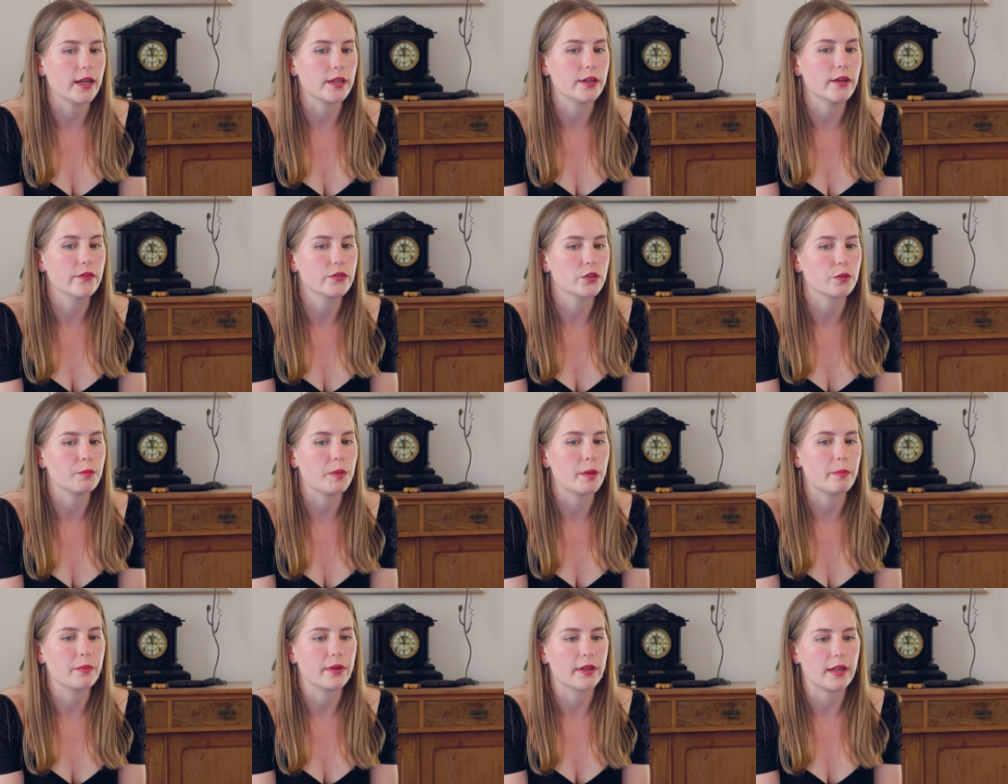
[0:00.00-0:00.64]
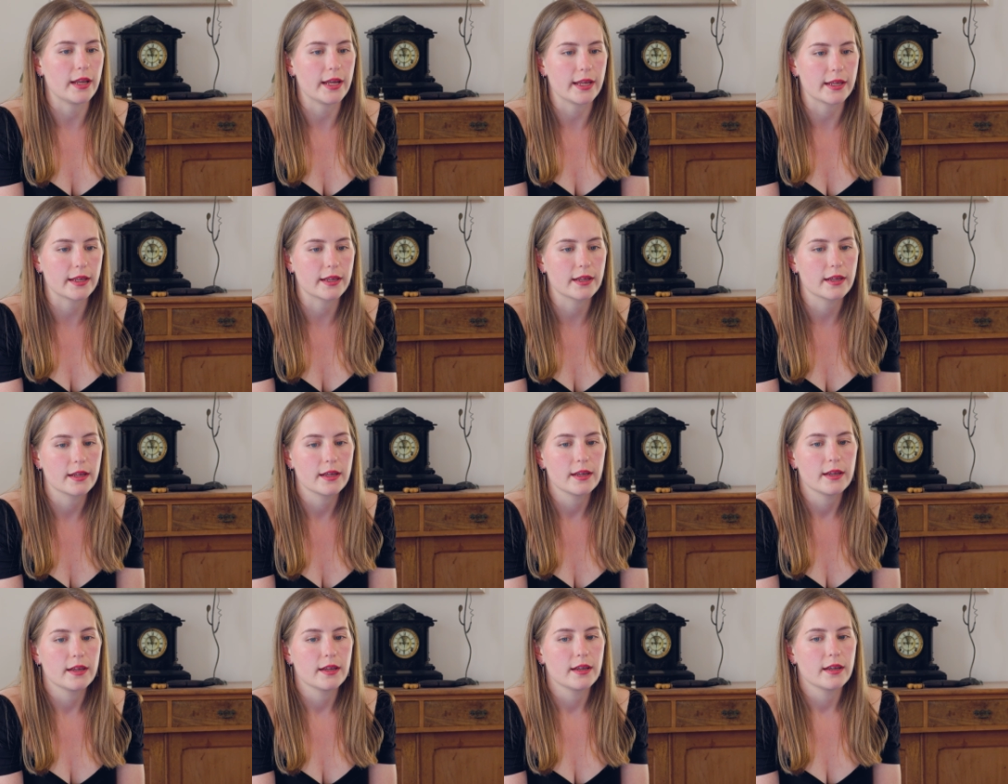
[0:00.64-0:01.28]
I have to remember
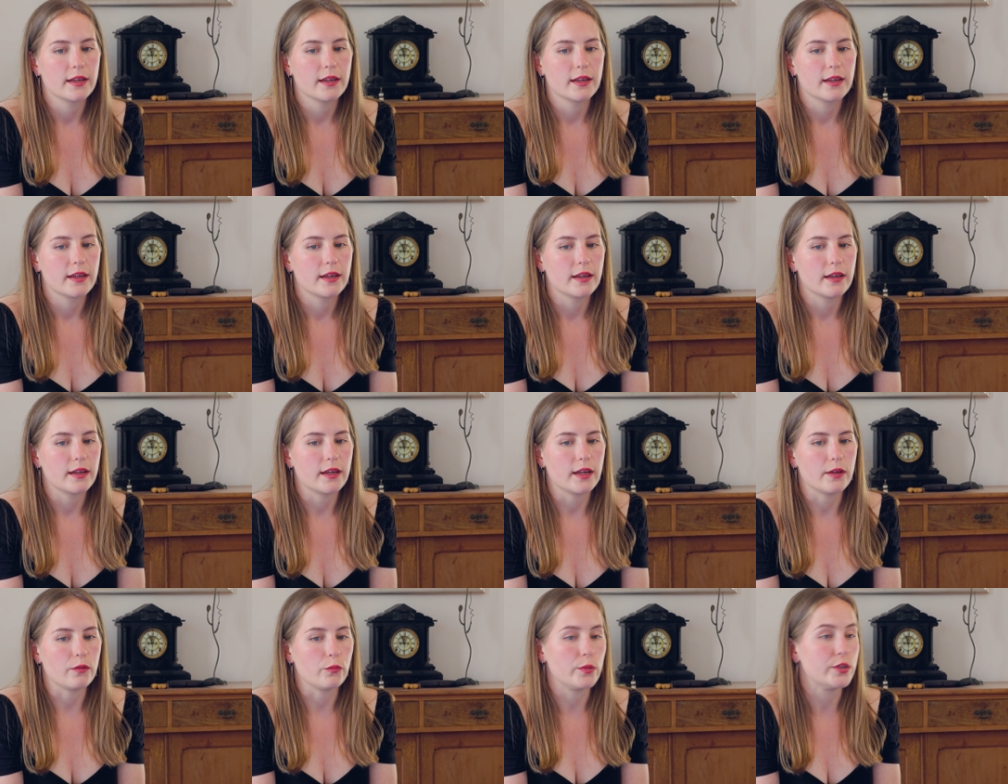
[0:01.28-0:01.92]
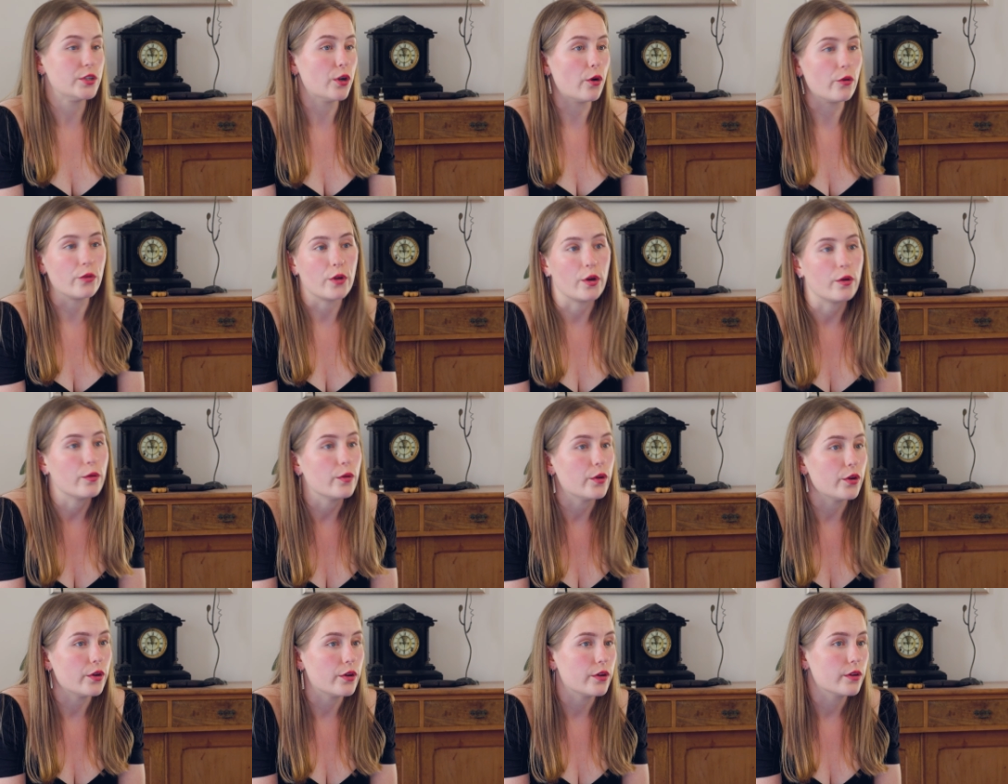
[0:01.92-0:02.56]
like we don't know
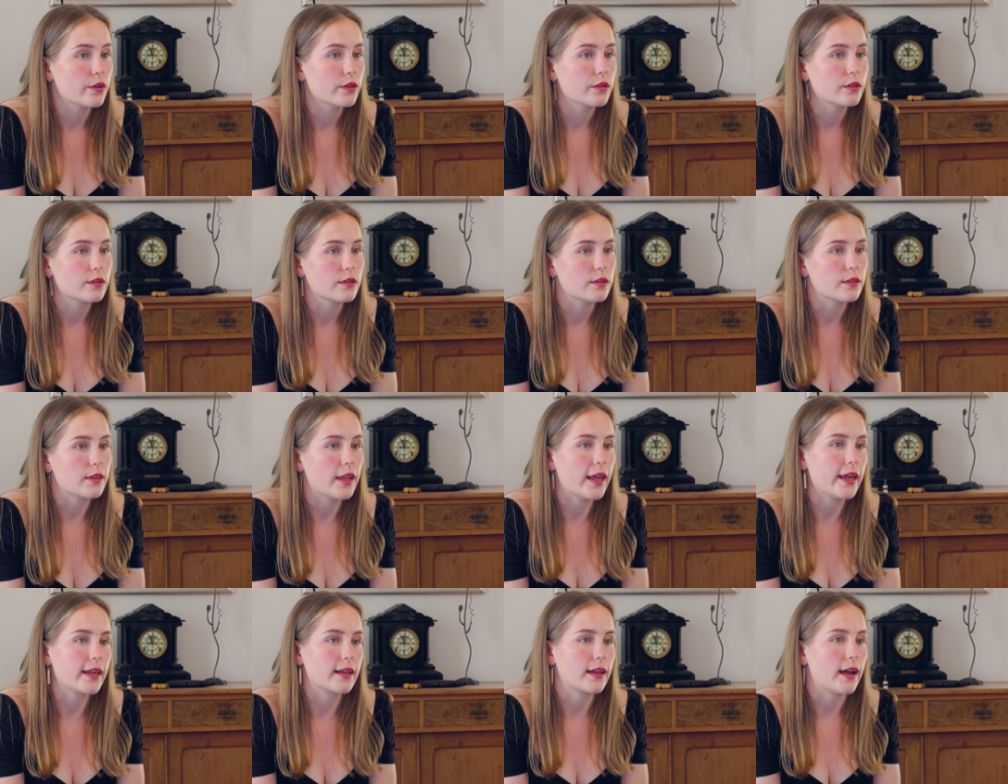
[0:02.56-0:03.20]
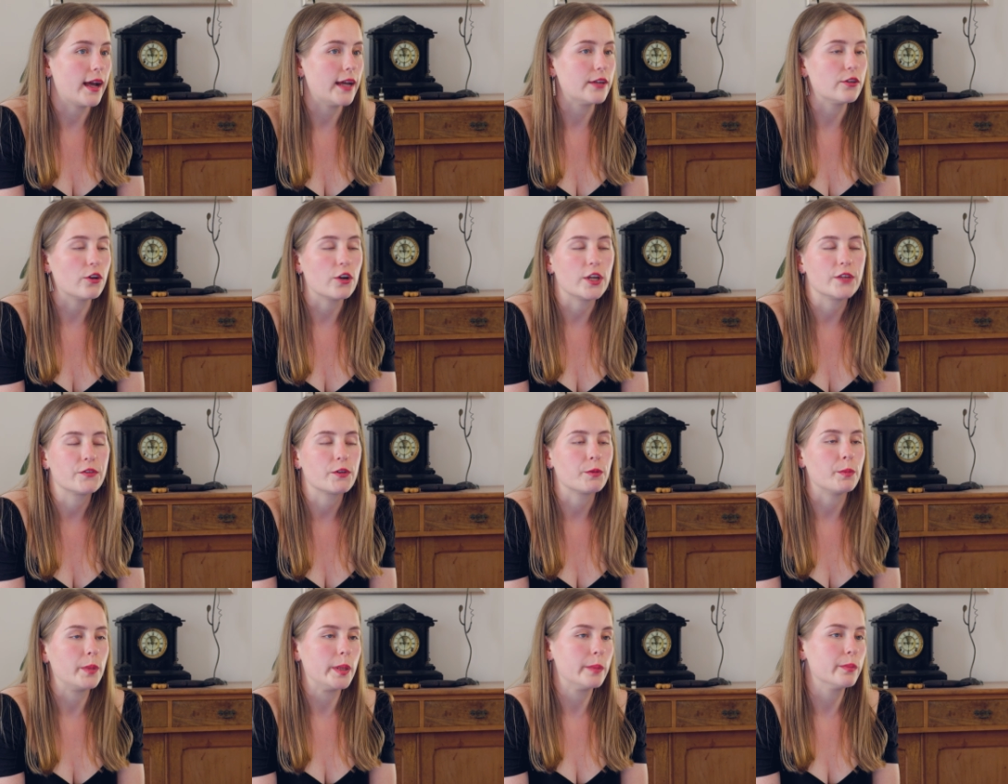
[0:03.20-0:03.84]
her. Like I don't
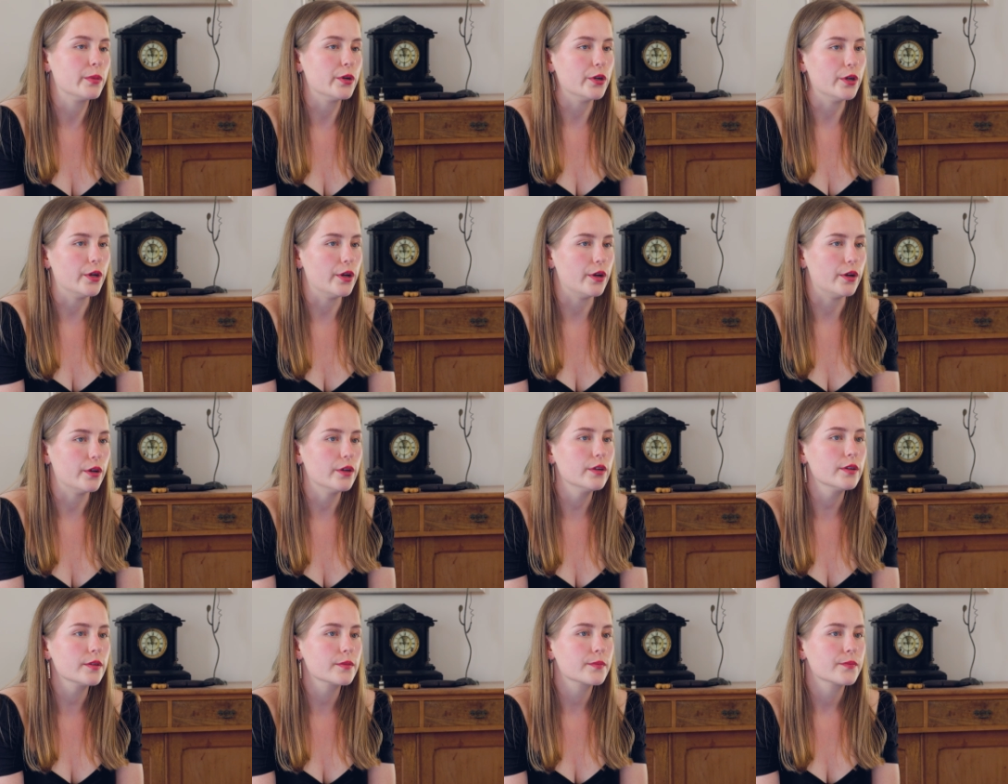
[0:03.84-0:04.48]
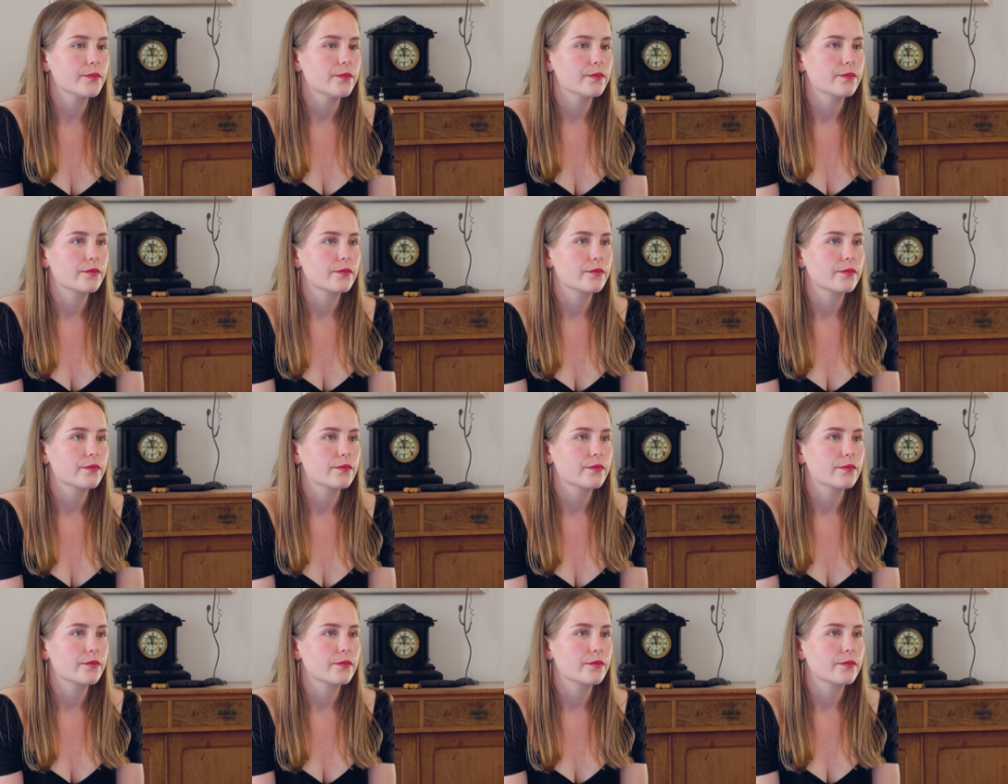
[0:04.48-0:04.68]
even remember her.